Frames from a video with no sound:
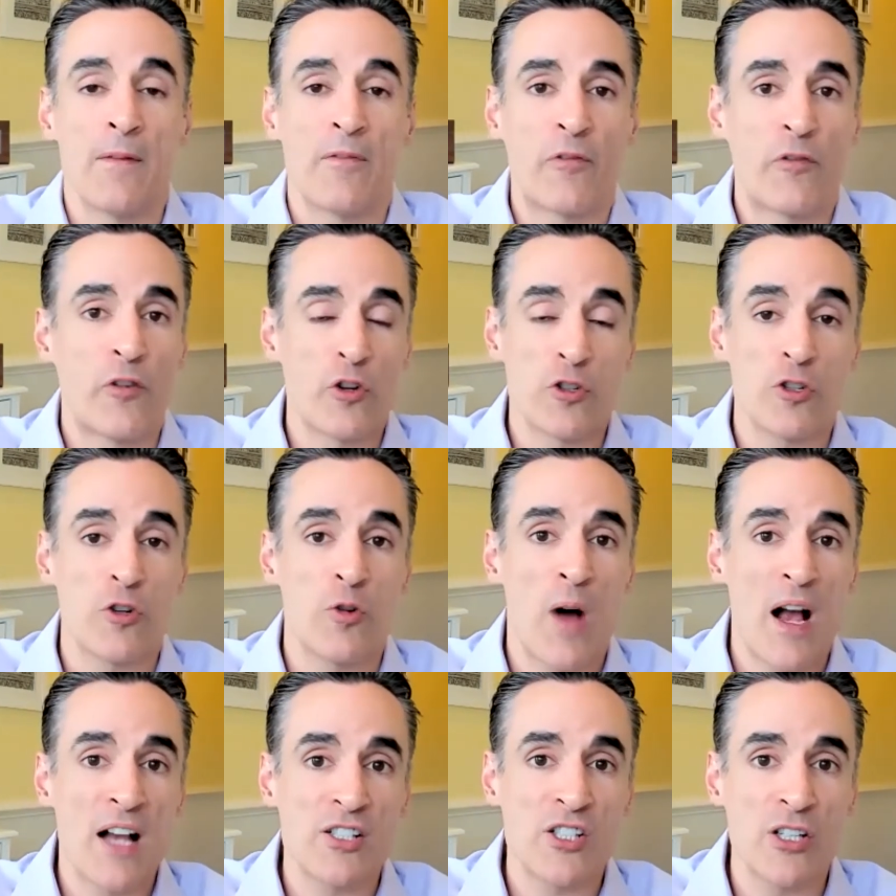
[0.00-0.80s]
first
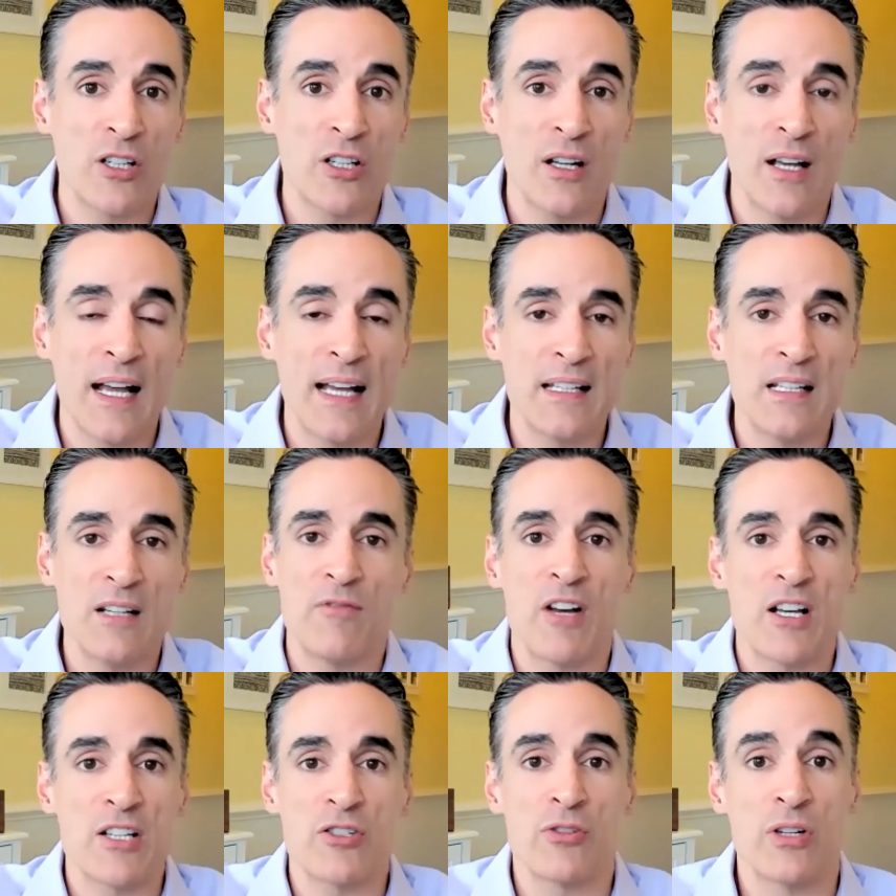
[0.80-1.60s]
question any
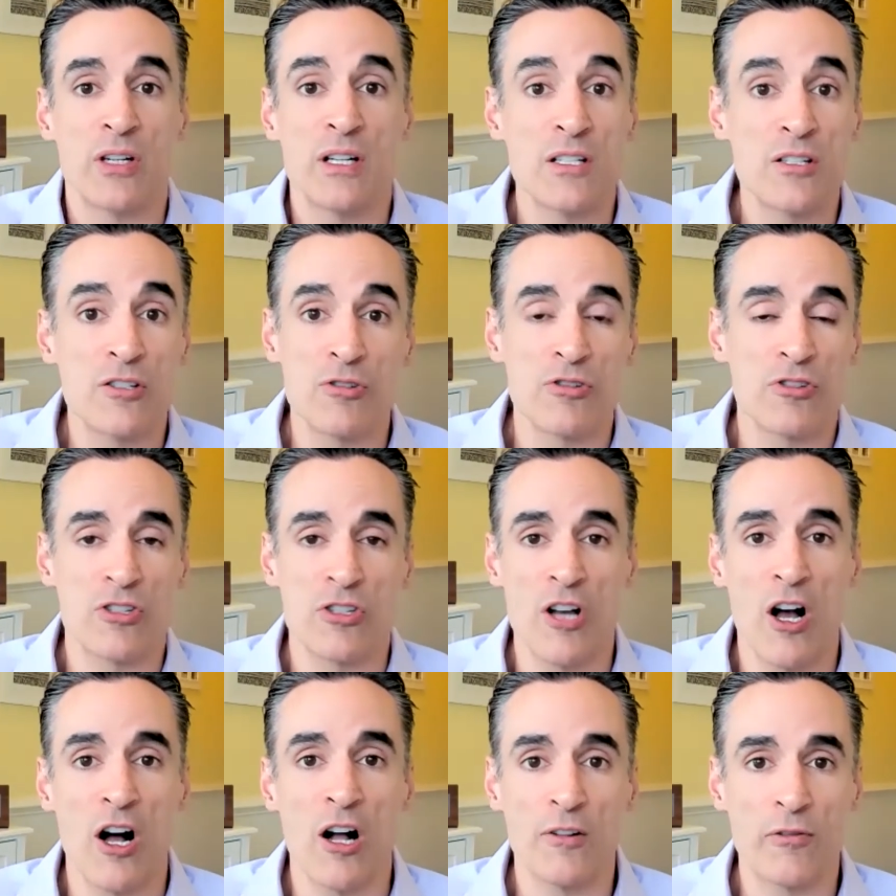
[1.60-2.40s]
investor needs to
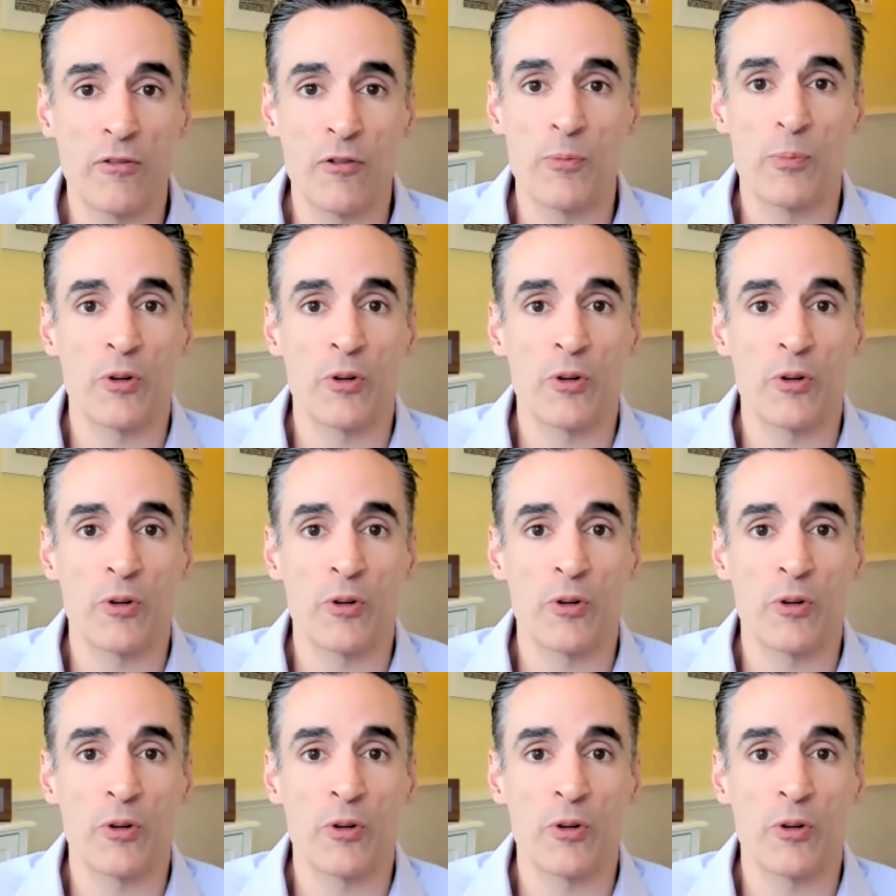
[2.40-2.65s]
solve for